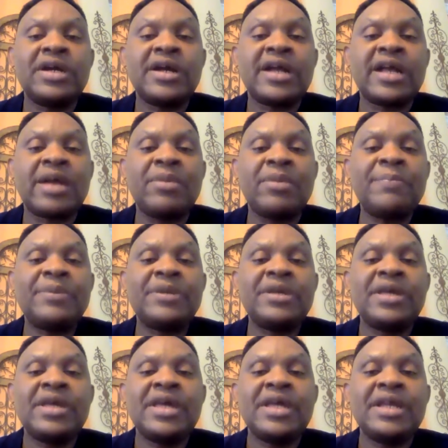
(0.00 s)
come up.
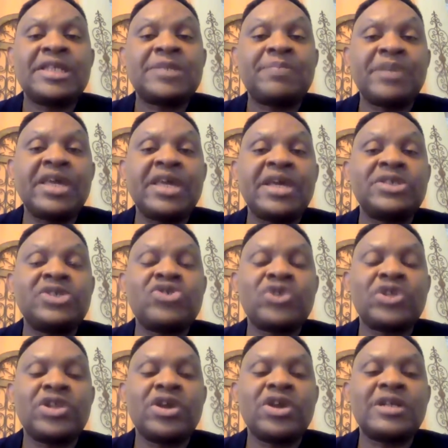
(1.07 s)
The speakers
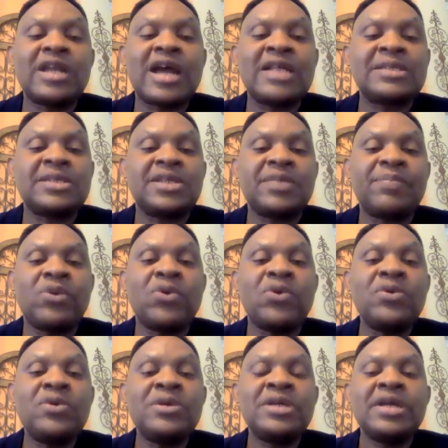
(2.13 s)
should not answer the
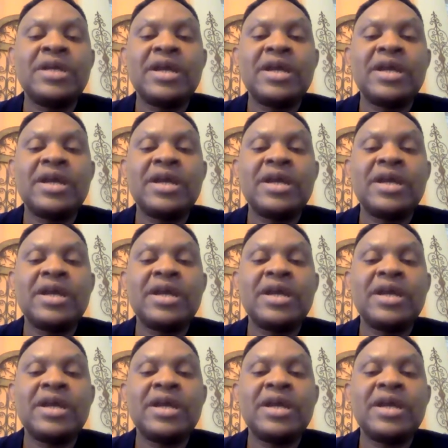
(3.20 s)
poll,